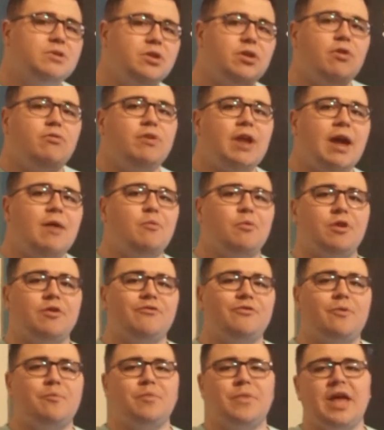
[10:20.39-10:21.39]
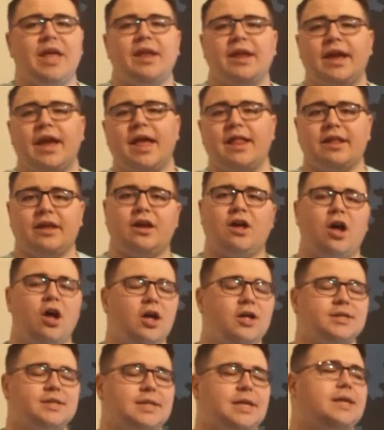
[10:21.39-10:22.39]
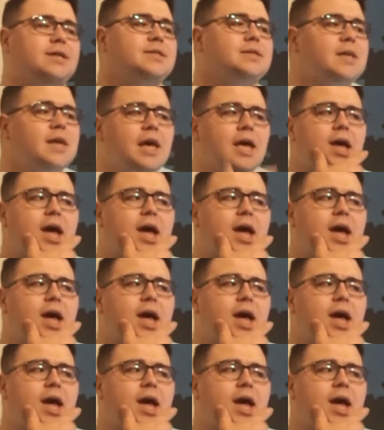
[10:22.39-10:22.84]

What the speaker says: network from getting any contacts.